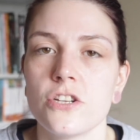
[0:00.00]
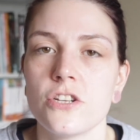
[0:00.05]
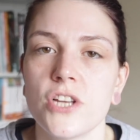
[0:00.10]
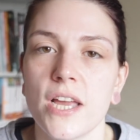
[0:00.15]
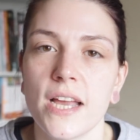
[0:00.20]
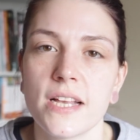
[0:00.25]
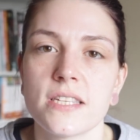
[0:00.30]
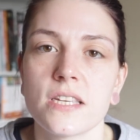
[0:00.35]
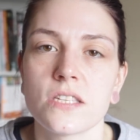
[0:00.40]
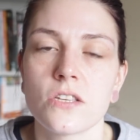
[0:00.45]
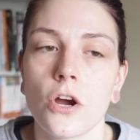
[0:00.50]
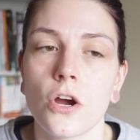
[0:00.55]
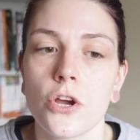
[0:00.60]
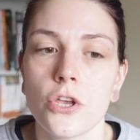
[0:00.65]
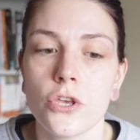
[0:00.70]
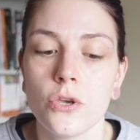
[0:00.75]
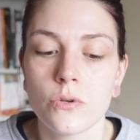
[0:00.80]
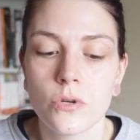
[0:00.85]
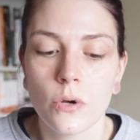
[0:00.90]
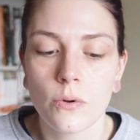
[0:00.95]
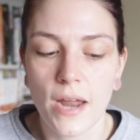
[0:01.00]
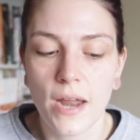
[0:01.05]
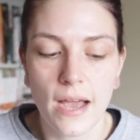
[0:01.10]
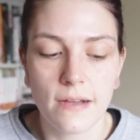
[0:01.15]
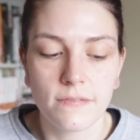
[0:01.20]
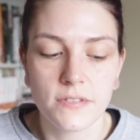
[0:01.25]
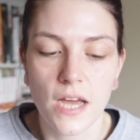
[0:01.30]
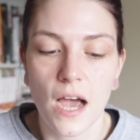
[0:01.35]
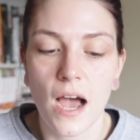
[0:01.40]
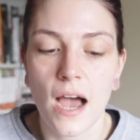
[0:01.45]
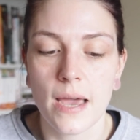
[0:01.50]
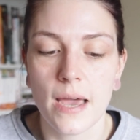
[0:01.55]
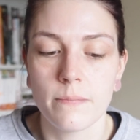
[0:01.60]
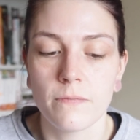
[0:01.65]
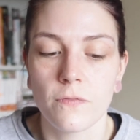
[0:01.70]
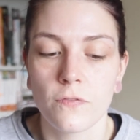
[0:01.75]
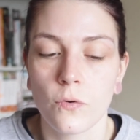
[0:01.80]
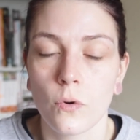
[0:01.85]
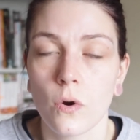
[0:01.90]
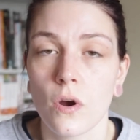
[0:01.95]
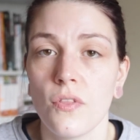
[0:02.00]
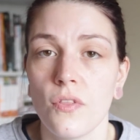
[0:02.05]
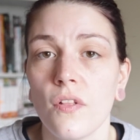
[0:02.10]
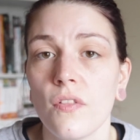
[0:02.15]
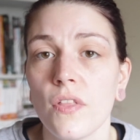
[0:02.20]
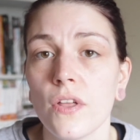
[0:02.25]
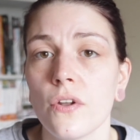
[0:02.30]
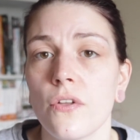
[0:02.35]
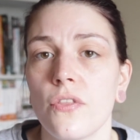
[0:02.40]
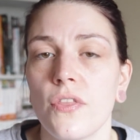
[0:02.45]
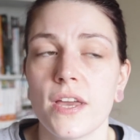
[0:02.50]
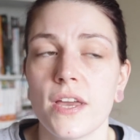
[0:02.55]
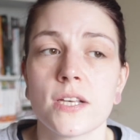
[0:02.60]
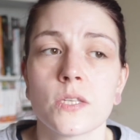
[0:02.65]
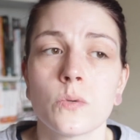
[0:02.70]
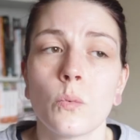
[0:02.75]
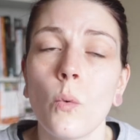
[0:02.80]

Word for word: chances are you don't have time for the little things.